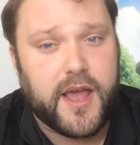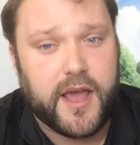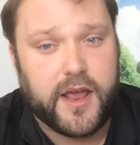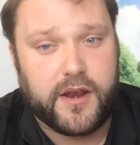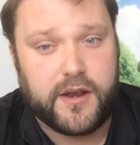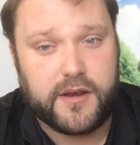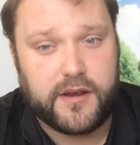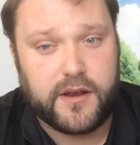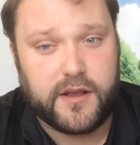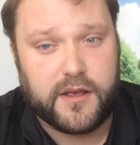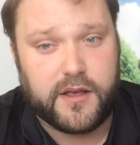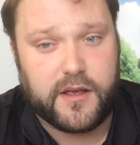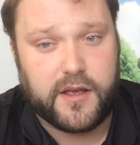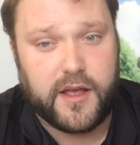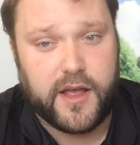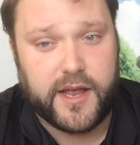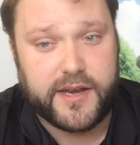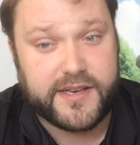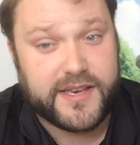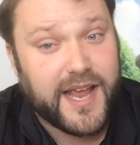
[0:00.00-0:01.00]

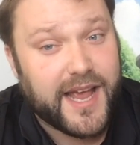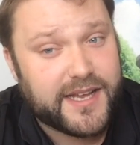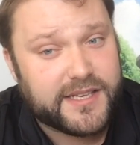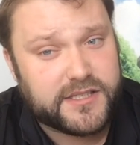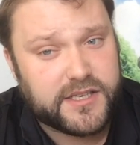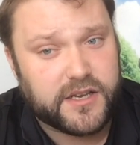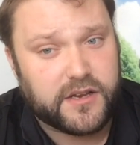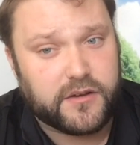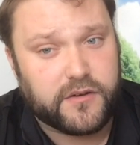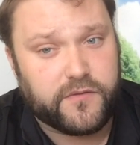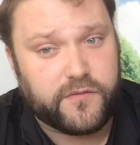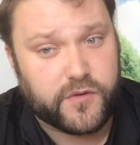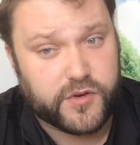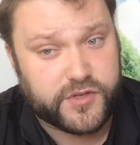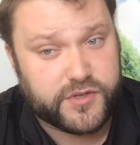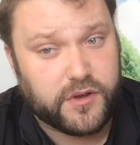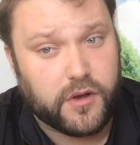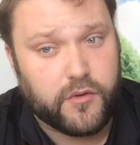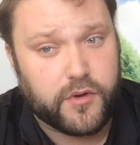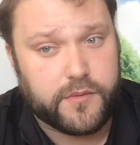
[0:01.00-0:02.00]
at testing for
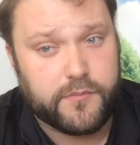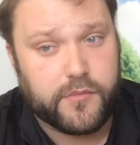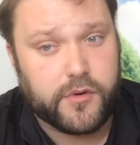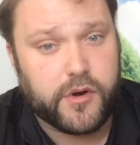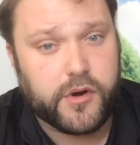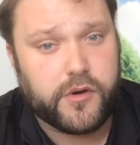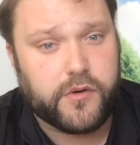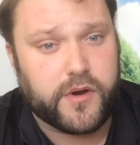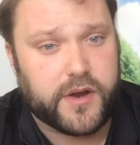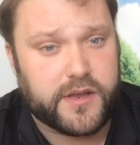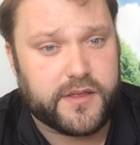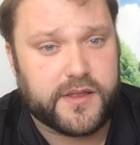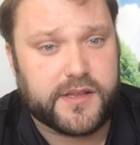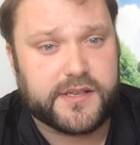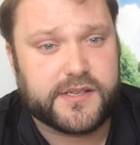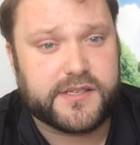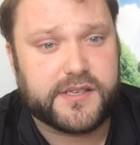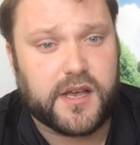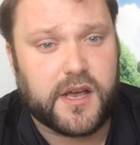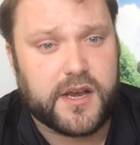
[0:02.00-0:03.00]
solid mercury in
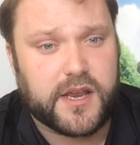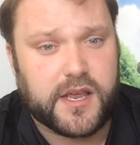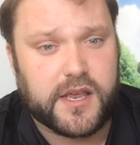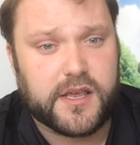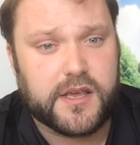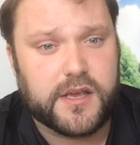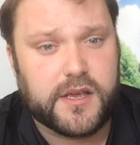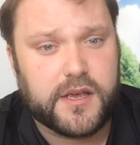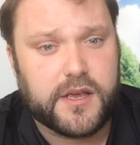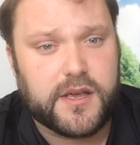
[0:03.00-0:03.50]
this study,